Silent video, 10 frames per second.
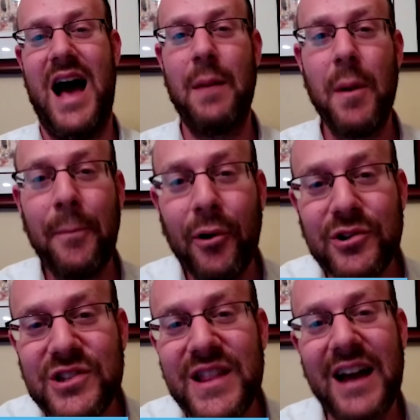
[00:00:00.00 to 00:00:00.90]
I'm a
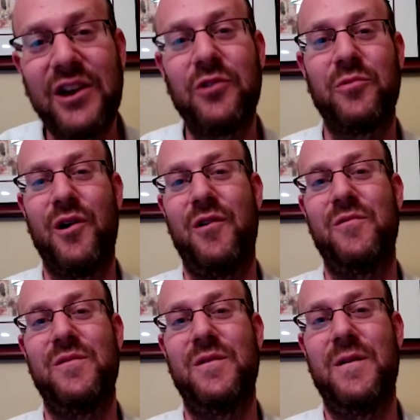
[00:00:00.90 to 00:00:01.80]
person that could
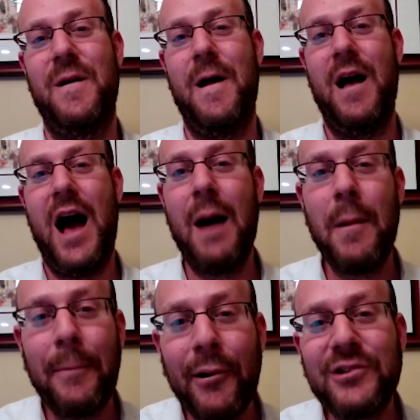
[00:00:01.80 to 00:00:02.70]
grow.
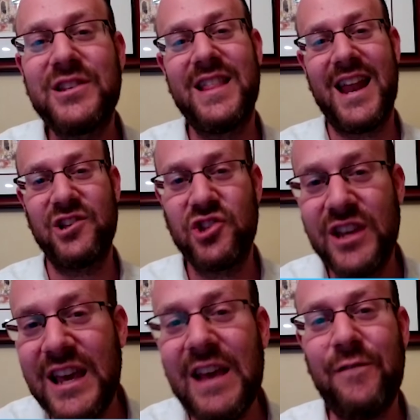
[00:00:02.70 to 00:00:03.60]
I'm a person that has
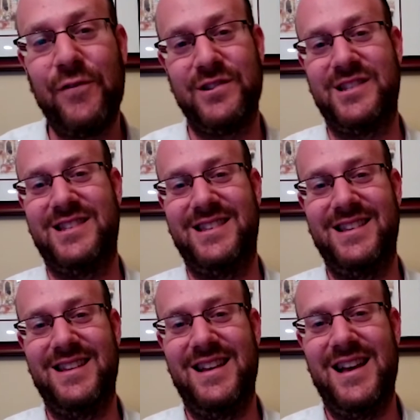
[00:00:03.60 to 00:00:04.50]
sheifus.
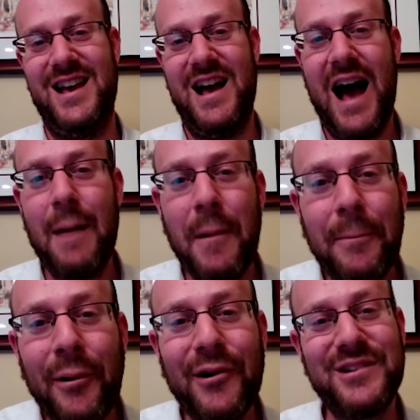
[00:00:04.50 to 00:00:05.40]
I'm
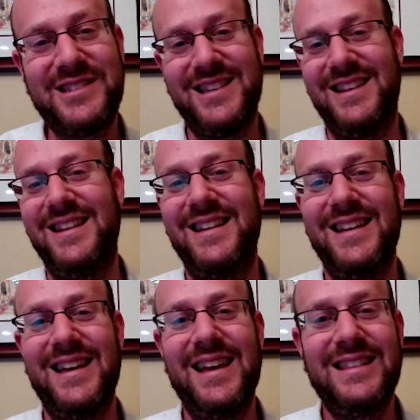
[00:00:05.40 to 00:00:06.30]
a person
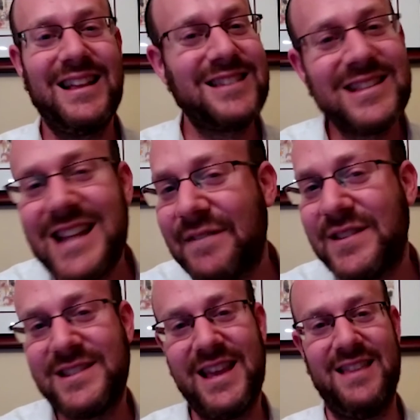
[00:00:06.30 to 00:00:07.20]
that doesn't have
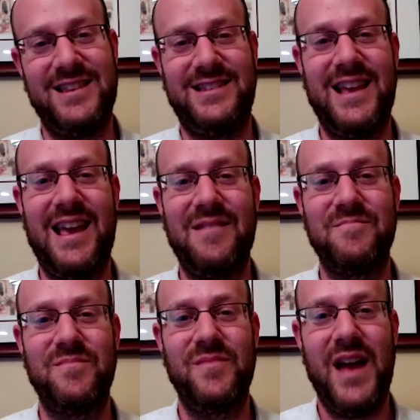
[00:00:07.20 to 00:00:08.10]
to stay the
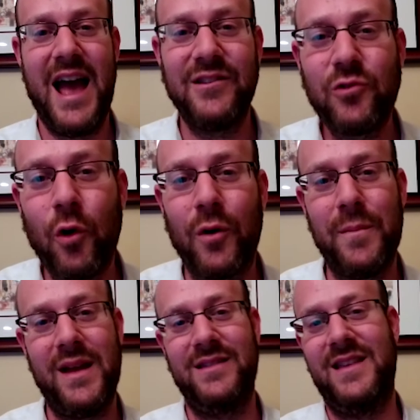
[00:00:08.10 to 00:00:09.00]
same and
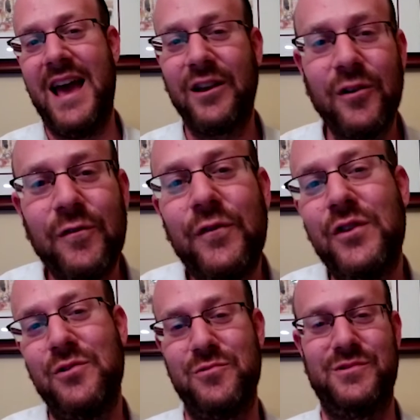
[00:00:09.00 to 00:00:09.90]
dormant and
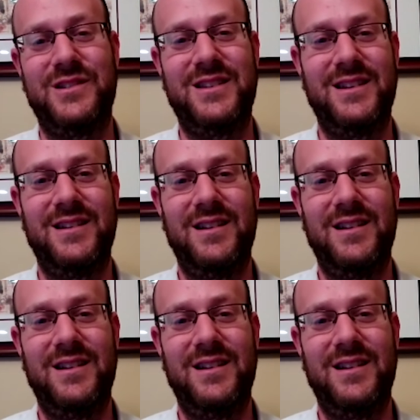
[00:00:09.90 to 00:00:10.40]
confused.